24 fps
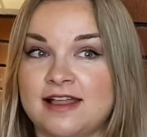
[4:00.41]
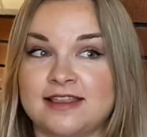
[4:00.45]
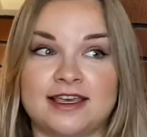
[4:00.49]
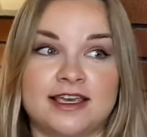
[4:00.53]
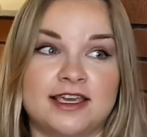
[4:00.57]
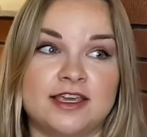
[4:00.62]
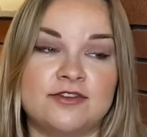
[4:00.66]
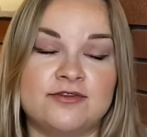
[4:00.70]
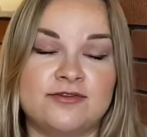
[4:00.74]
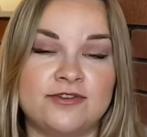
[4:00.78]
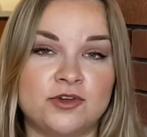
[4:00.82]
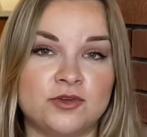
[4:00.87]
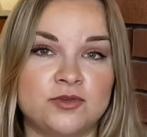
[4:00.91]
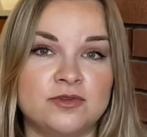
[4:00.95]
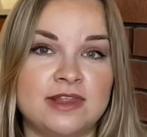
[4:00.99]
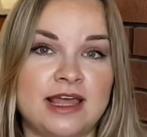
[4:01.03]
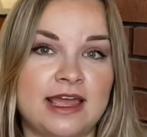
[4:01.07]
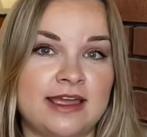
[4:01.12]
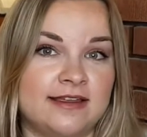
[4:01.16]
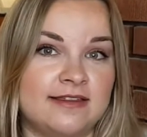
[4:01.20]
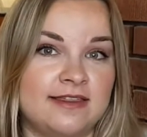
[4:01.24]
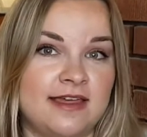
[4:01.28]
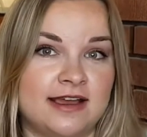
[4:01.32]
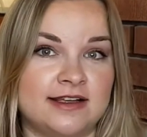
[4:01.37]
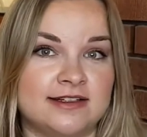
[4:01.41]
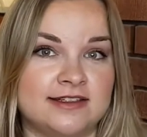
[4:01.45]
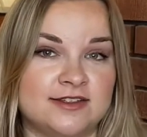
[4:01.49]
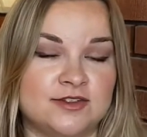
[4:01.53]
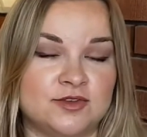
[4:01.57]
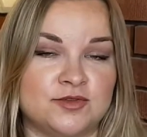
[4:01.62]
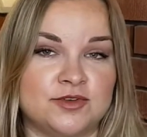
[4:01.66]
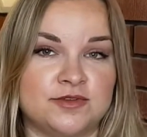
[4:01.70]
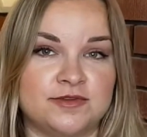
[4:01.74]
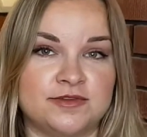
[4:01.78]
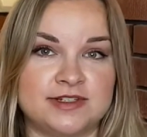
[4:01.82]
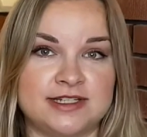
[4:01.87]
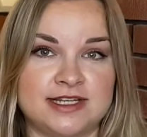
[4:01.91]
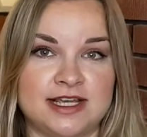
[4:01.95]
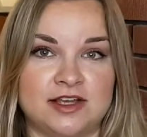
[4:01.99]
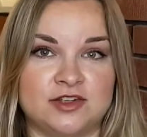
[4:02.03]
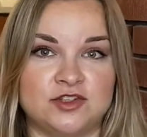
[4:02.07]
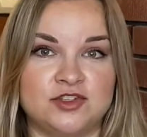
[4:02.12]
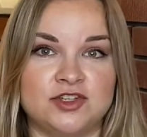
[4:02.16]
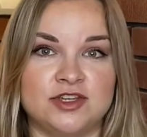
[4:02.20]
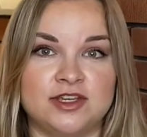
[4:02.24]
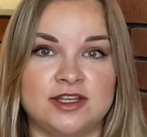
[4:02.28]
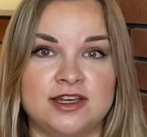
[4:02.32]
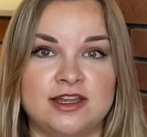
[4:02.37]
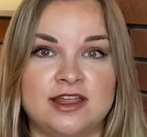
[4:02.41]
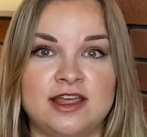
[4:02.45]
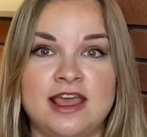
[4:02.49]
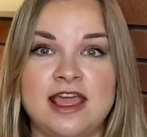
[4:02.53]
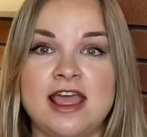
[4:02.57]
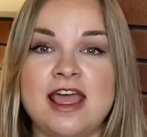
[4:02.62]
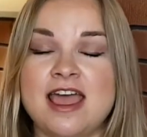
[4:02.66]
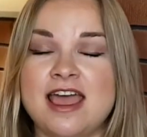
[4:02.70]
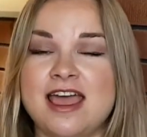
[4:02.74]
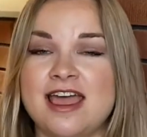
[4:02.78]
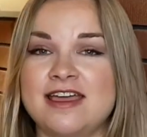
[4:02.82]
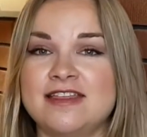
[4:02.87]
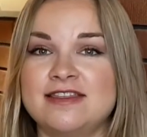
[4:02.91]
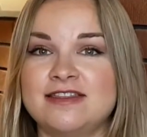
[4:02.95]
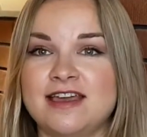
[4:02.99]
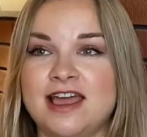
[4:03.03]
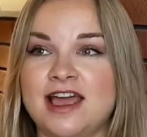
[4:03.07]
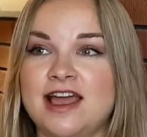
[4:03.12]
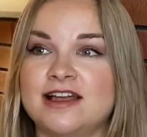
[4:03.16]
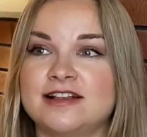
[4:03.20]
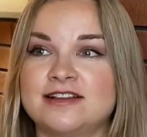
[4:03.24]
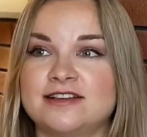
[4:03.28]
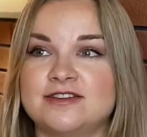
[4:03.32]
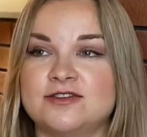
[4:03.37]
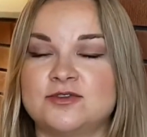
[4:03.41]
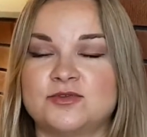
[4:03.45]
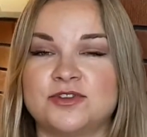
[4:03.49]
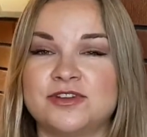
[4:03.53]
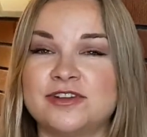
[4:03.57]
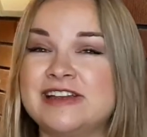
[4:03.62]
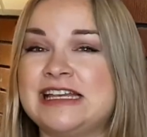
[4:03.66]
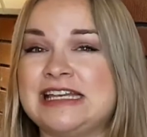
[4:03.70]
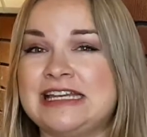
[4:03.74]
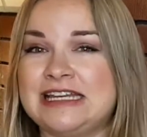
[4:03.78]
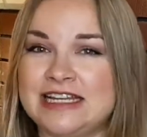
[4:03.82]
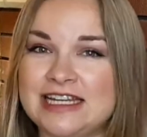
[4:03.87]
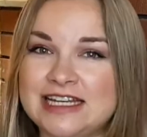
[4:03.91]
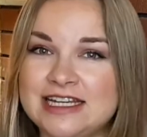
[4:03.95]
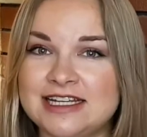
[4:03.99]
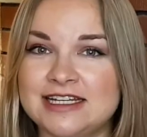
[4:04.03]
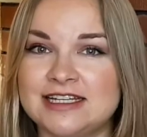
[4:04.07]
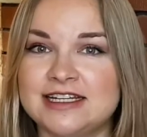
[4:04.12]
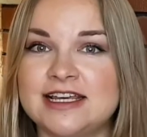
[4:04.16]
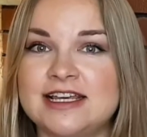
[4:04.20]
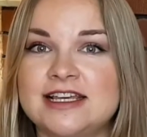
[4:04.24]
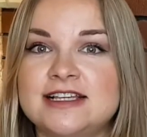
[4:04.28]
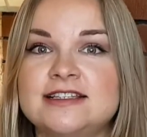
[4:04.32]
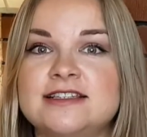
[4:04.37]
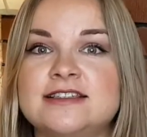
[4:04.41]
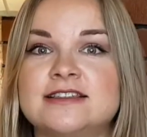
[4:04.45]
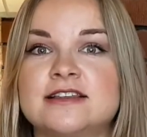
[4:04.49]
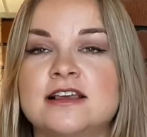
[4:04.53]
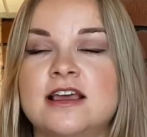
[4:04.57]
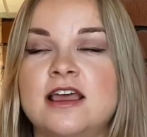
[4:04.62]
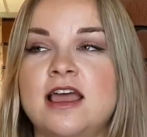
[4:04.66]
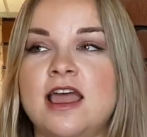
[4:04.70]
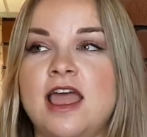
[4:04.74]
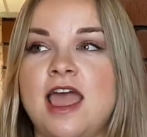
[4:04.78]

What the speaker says: Like, if you like that sort of attention and that sort of neediness,